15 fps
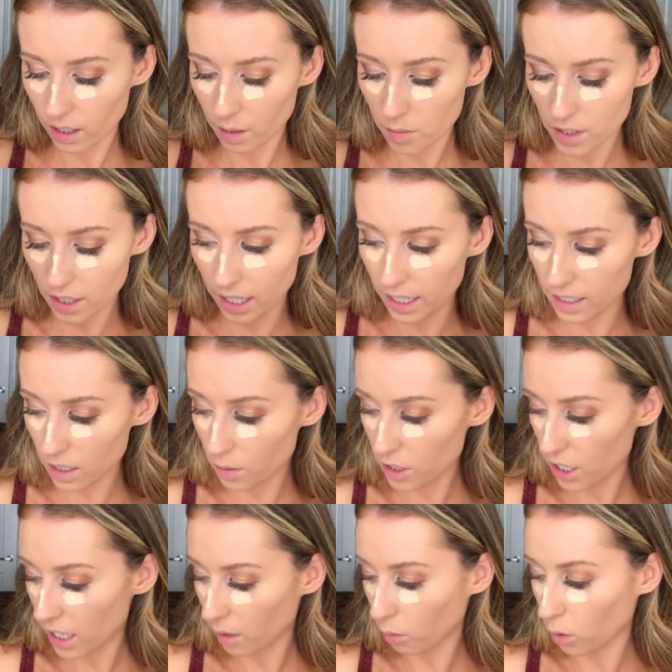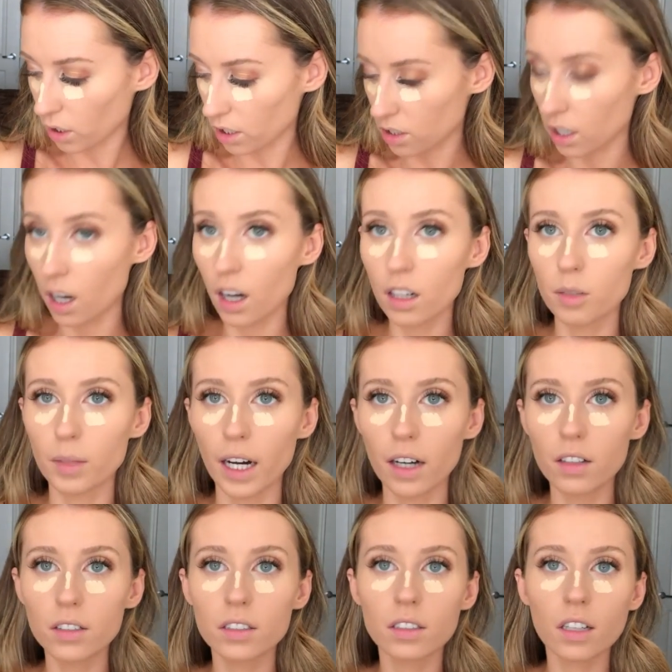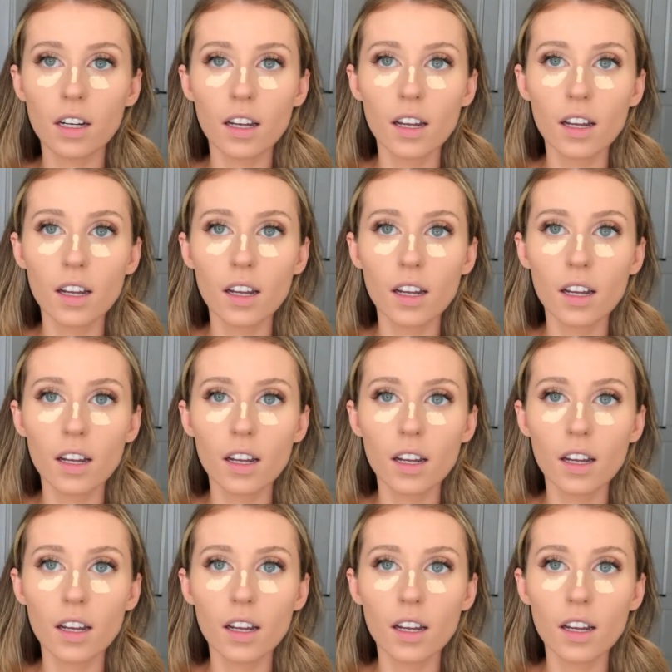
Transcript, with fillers: I'm sorry, guys, I wish I had more to talk about.